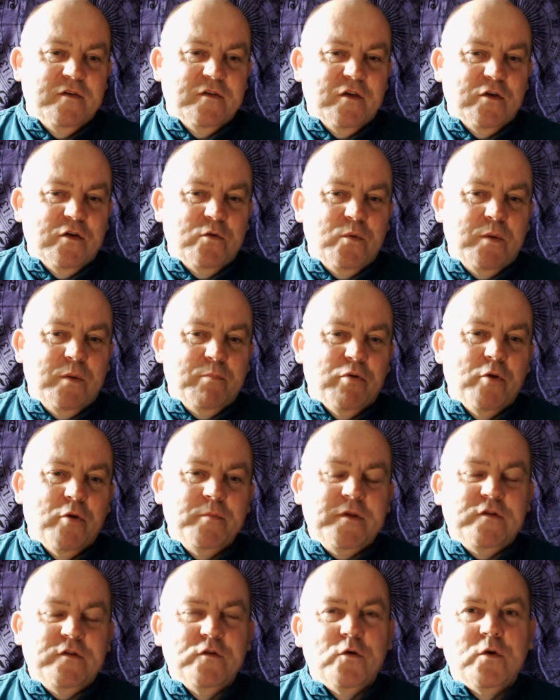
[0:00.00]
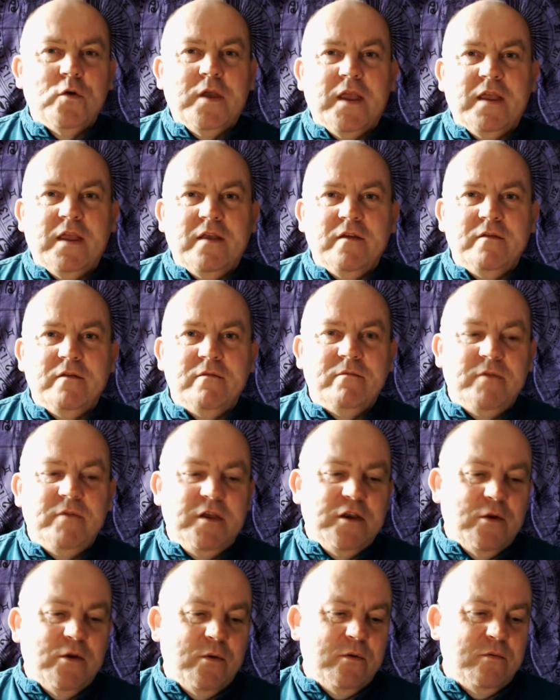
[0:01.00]
So we're probably talking,
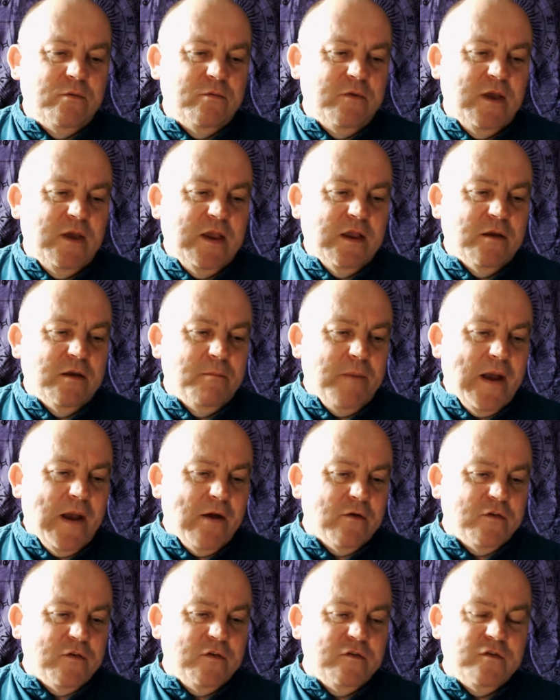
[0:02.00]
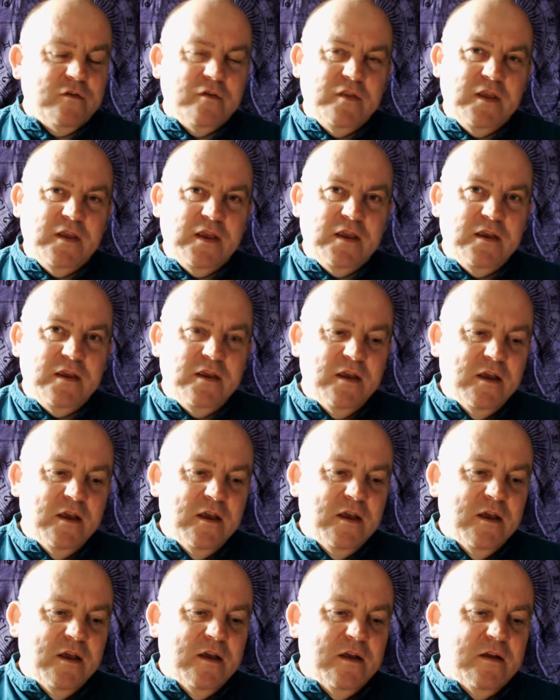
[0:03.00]
in comparison to the
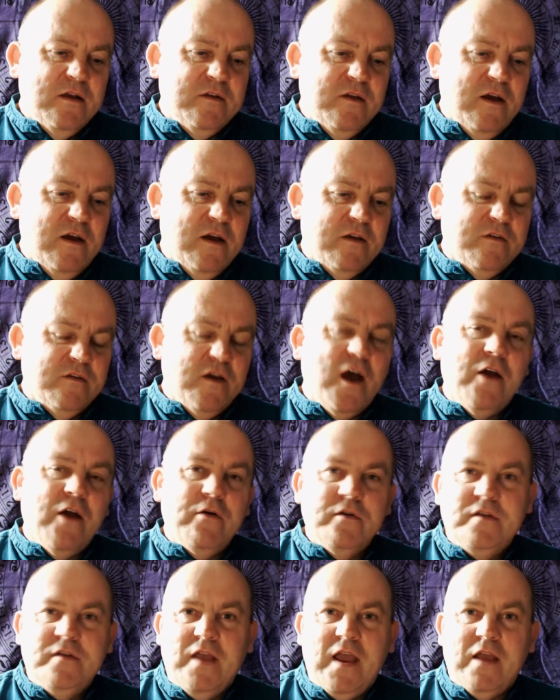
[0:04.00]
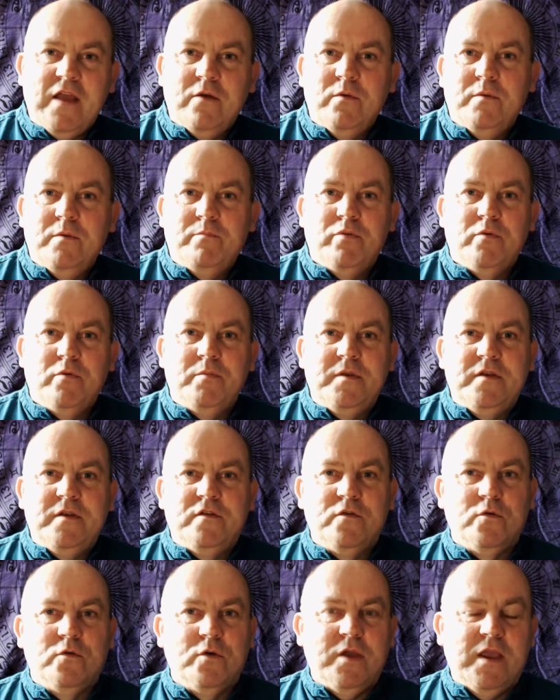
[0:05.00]
tarot deck, we're probably
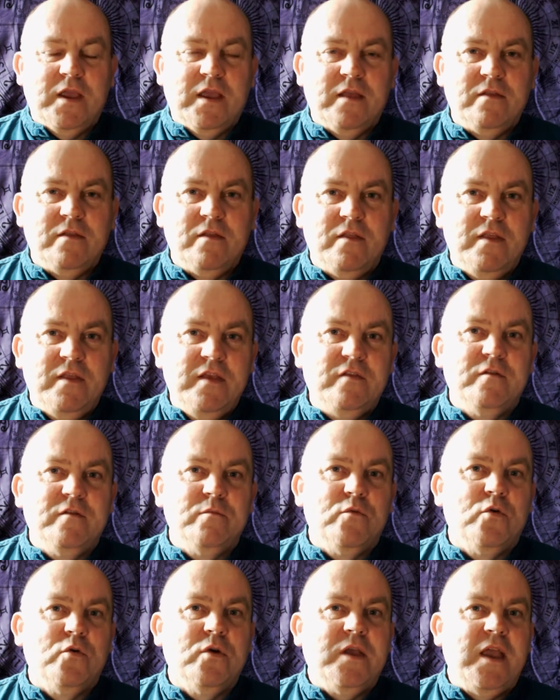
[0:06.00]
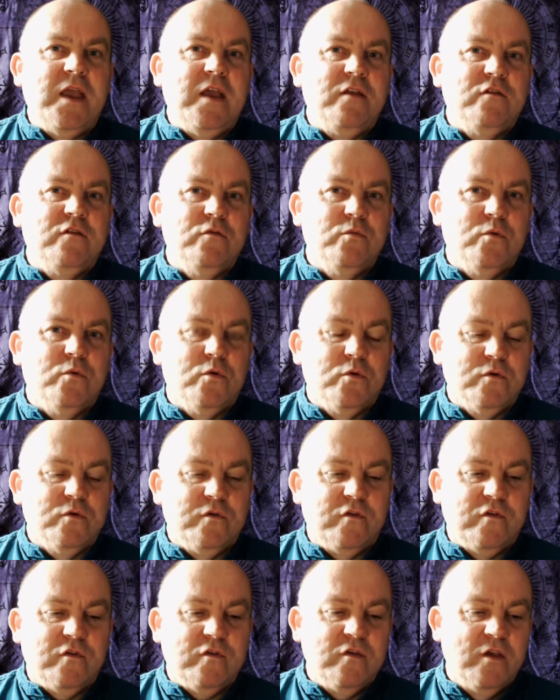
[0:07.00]
talking that these are more geared
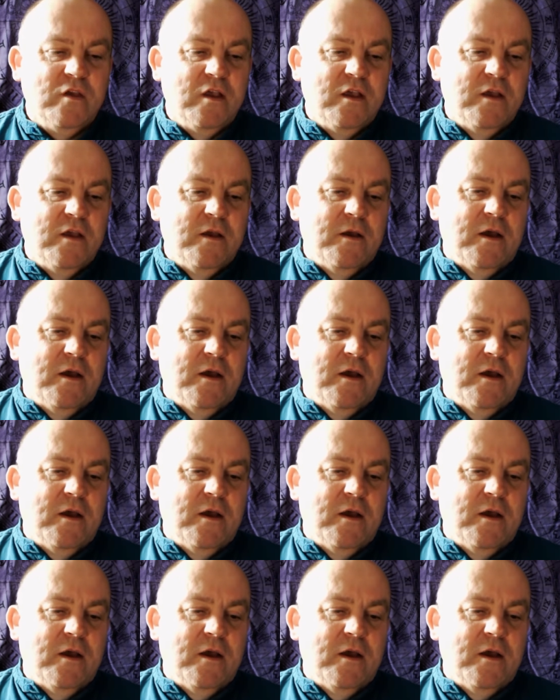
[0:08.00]
towards